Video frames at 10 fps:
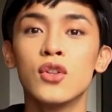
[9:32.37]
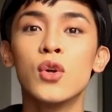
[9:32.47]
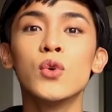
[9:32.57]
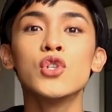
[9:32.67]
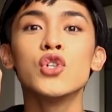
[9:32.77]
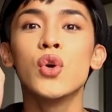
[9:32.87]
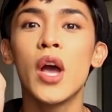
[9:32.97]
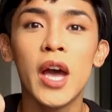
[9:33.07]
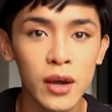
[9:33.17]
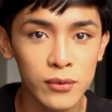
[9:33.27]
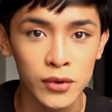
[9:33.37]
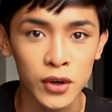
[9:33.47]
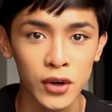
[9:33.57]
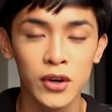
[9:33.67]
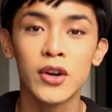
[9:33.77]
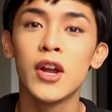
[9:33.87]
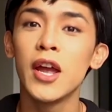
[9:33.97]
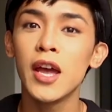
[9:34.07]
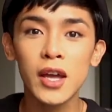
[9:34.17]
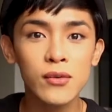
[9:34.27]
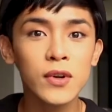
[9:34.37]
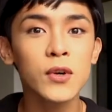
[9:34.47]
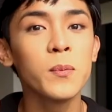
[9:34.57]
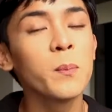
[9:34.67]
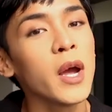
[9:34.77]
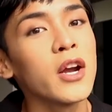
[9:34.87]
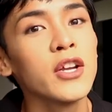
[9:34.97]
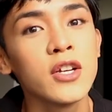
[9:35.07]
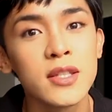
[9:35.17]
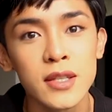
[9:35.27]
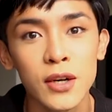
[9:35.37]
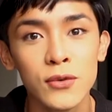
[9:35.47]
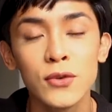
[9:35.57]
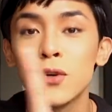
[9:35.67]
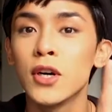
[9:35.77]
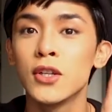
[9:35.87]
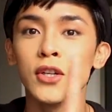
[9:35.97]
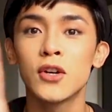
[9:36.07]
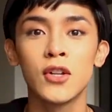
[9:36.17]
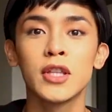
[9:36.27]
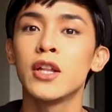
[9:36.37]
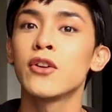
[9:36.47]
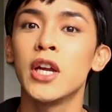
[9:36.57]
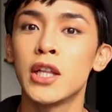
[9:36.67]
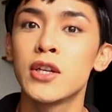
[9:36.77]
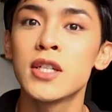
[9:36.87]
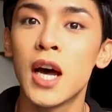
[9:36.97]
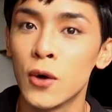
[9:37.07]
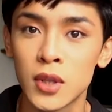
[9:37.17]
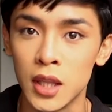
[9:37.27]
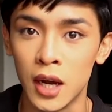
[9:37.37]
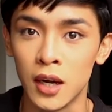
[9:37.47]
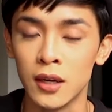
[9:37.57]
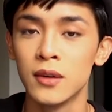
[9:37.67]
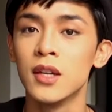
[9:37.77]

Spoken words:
don't you ever compare yourself to other content creators out there.